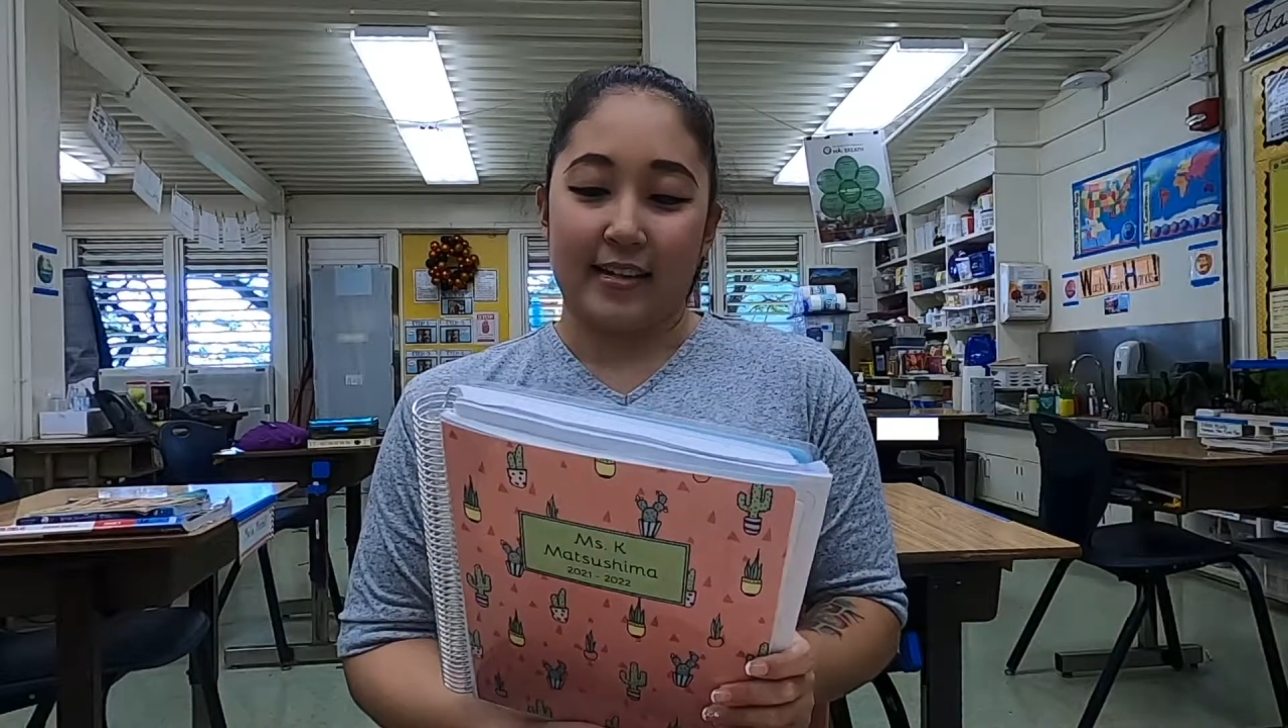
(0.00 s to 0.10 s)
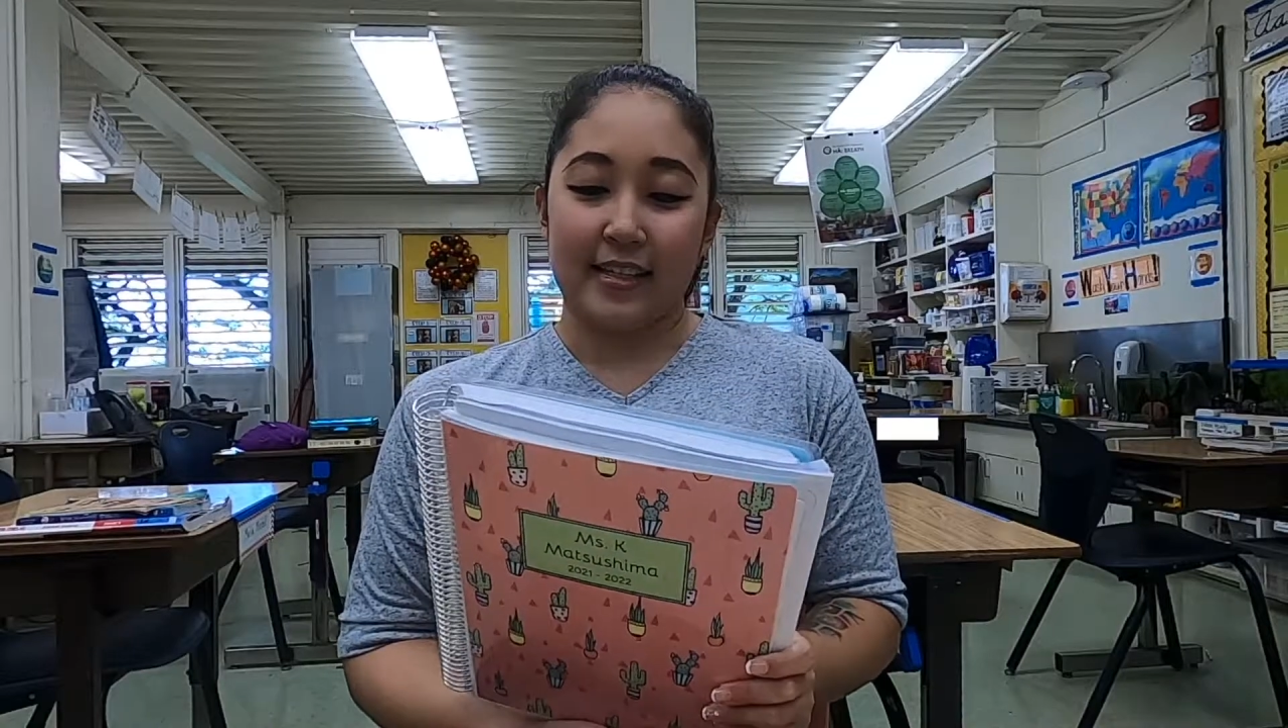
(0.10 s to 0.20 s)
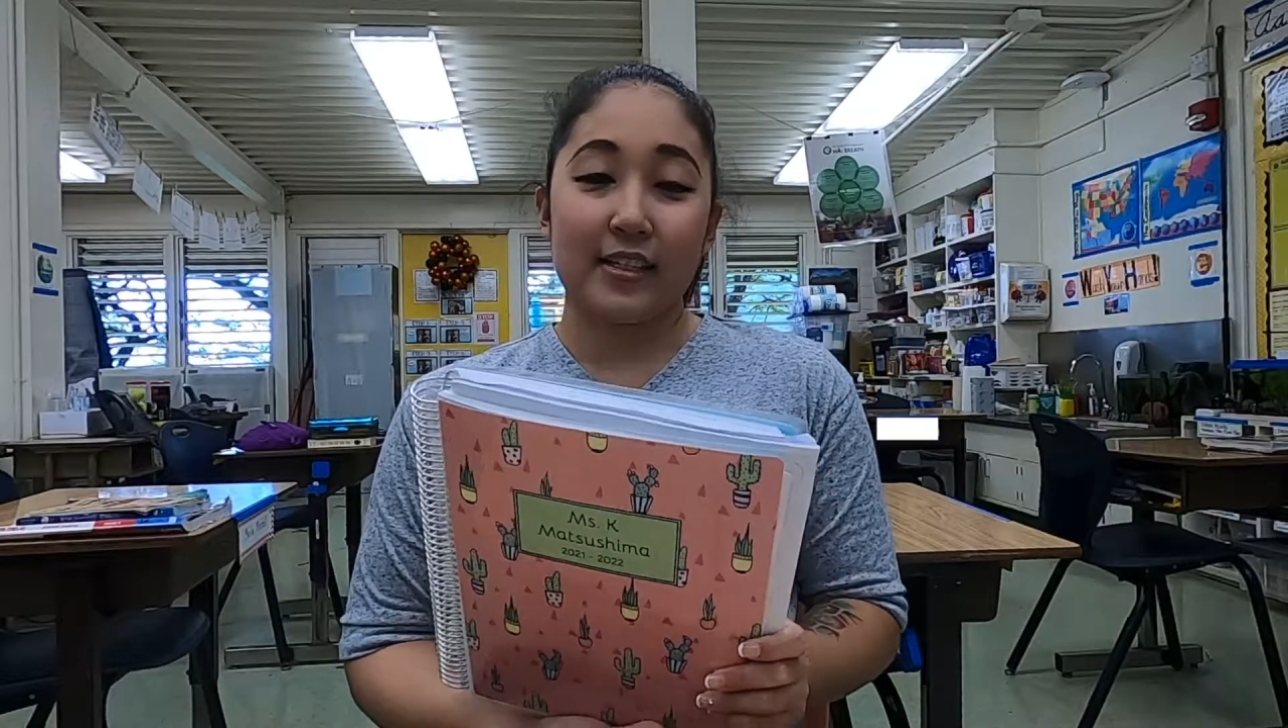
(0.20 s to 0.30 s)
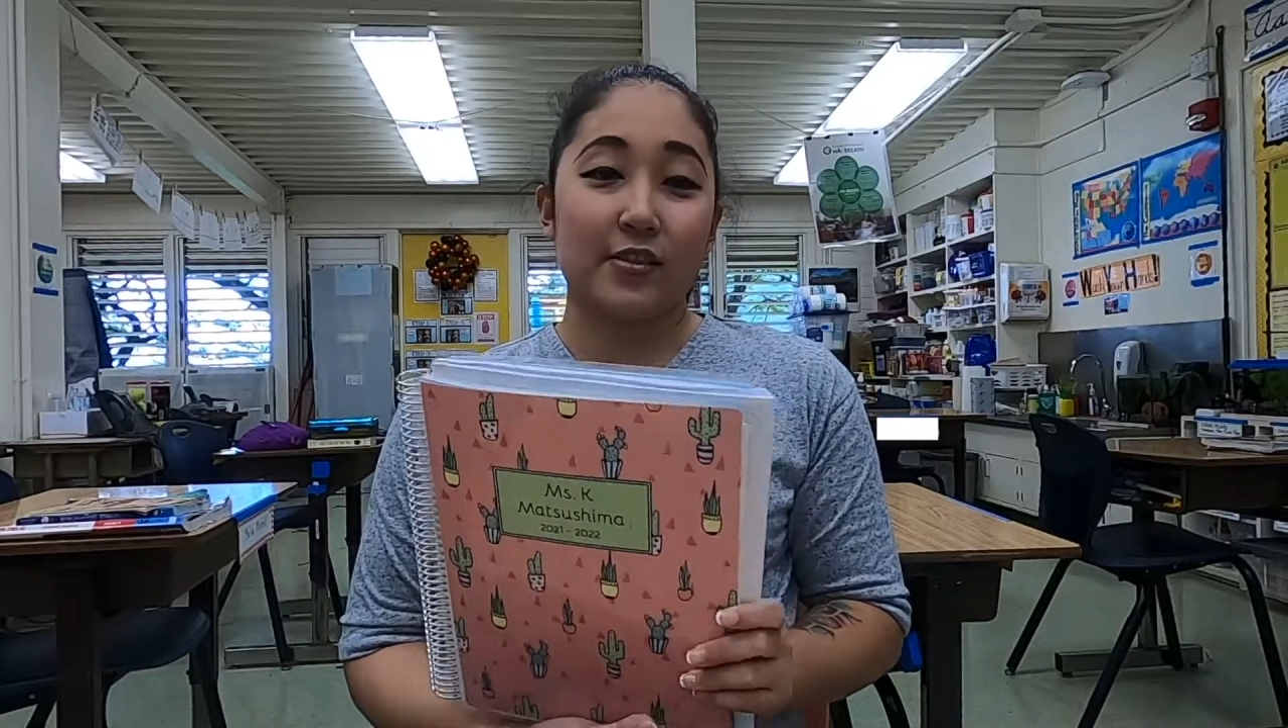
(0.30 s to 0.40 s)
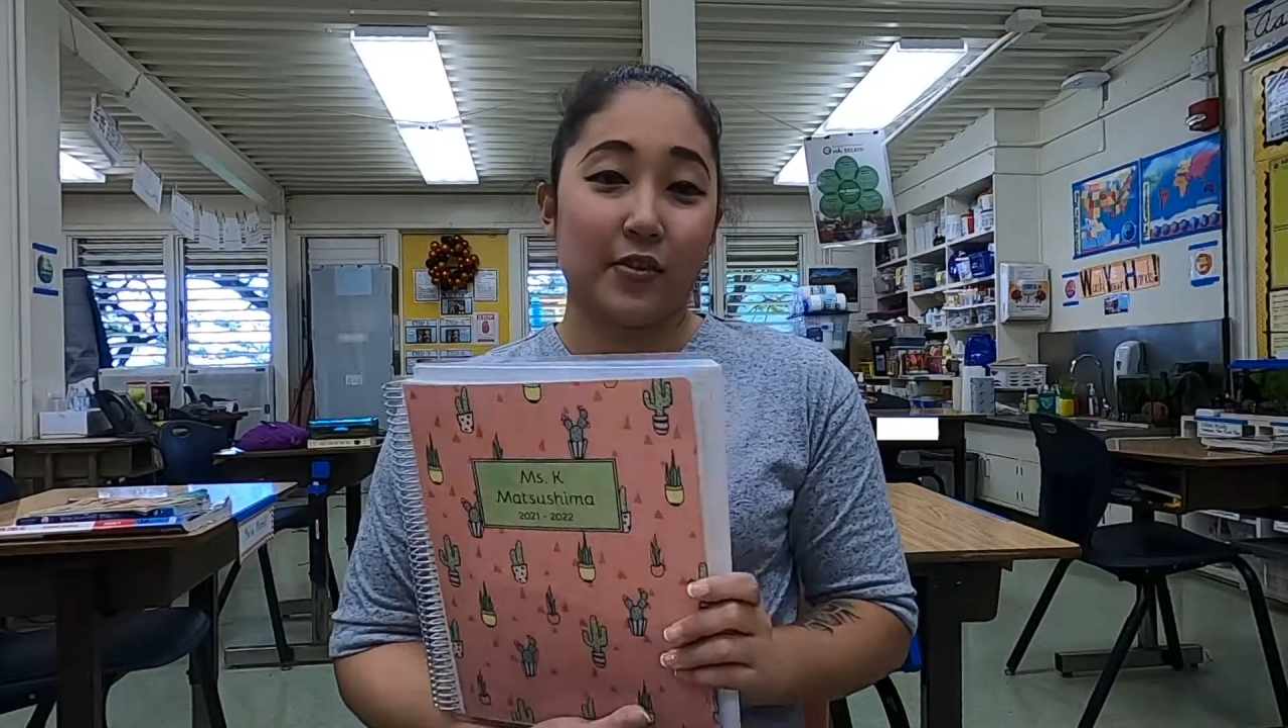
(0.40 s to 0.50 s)

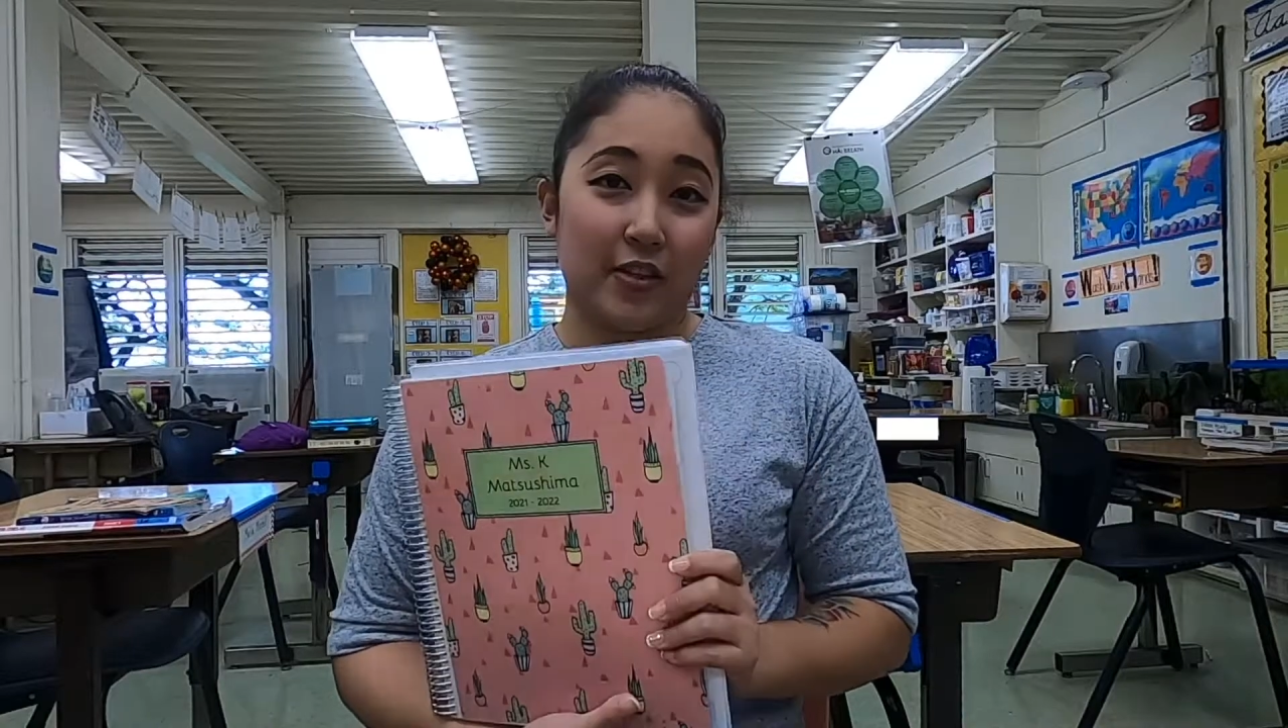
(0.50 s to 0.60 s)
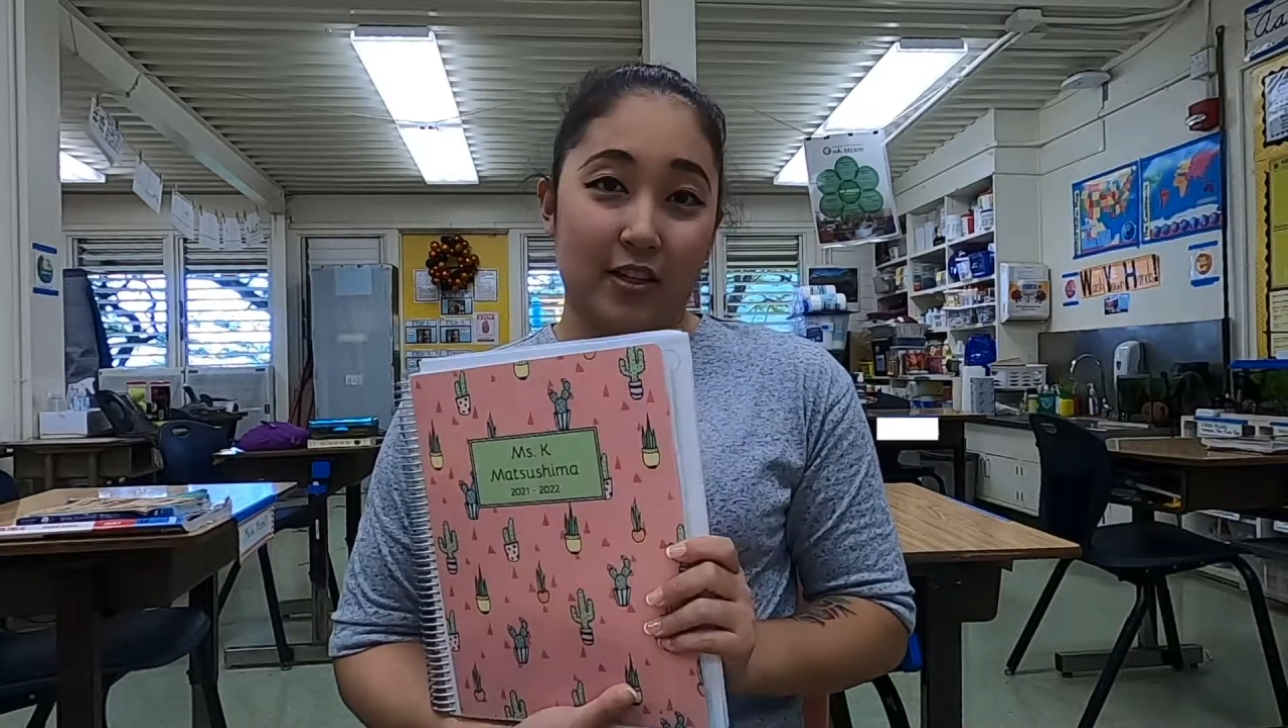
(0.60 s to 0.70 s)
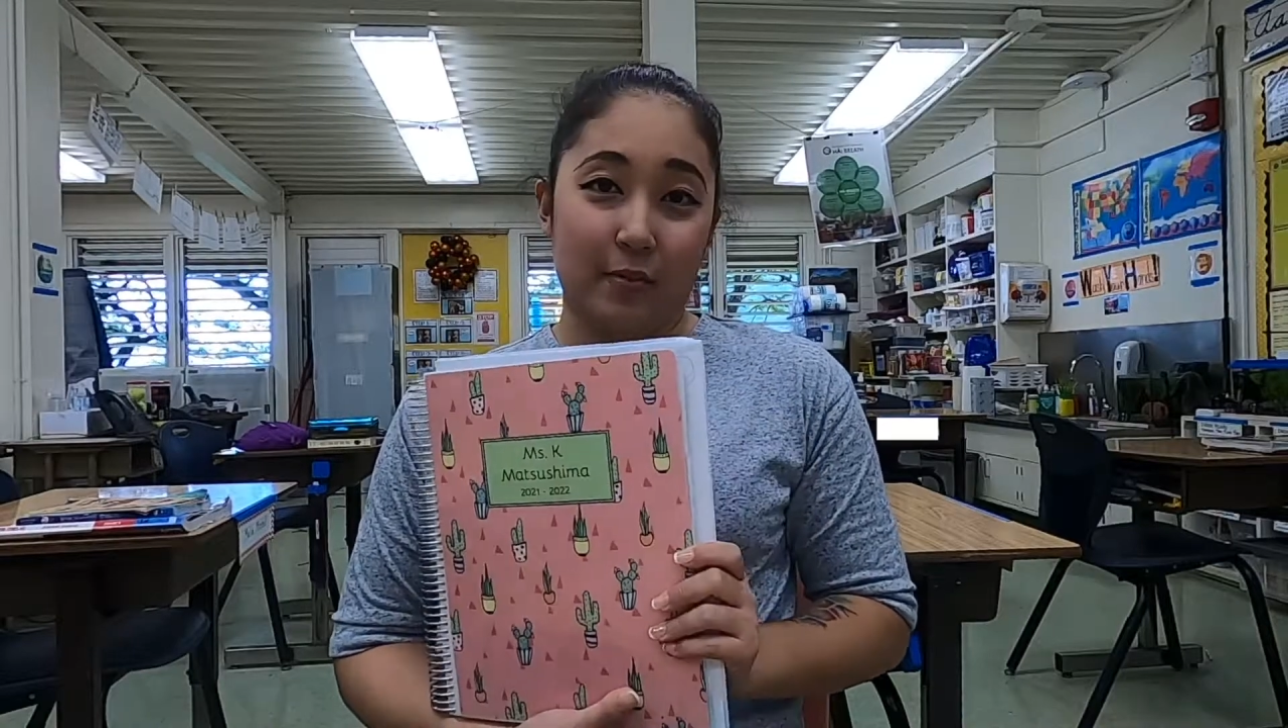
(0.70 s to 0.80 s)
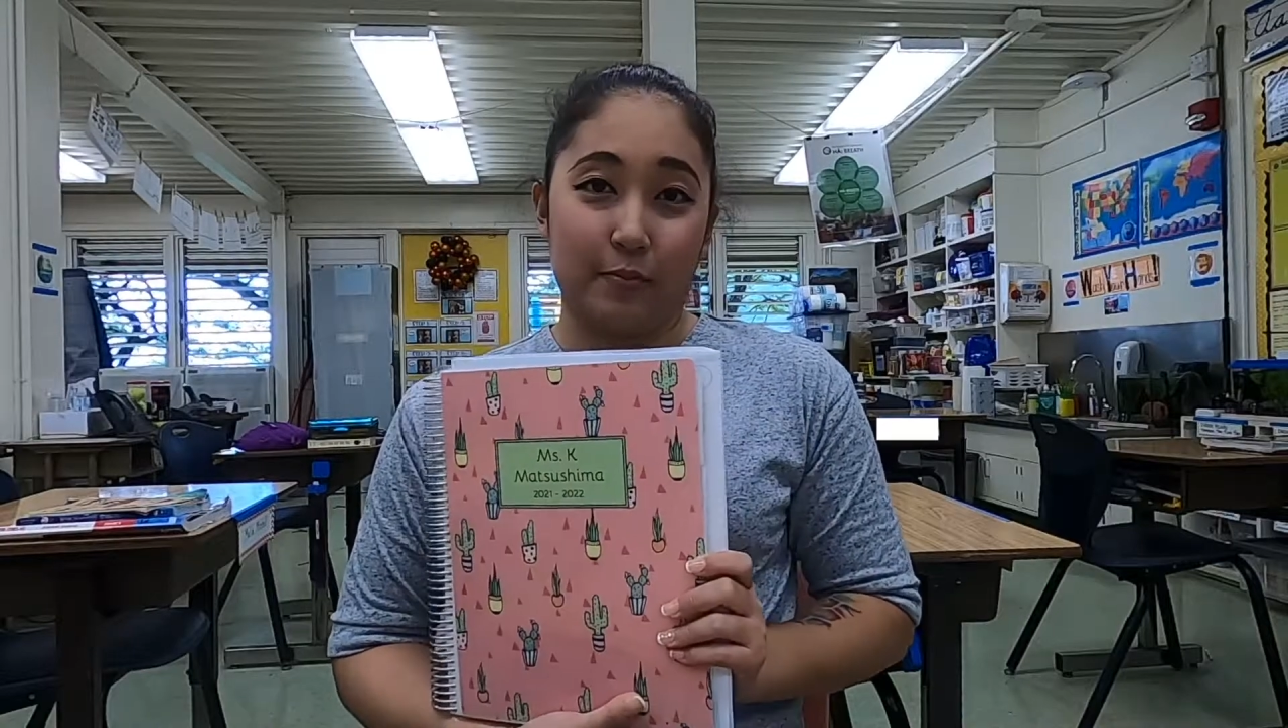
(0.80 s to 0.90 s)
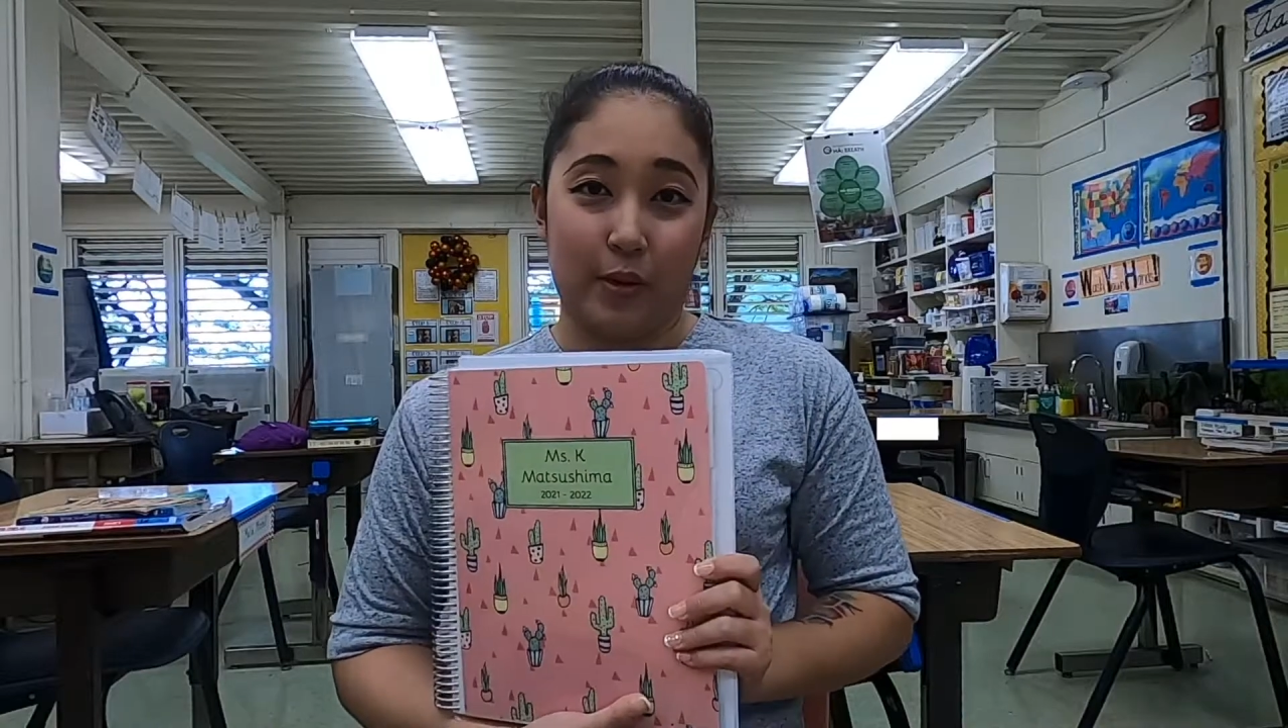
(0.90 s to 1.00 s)
did do this on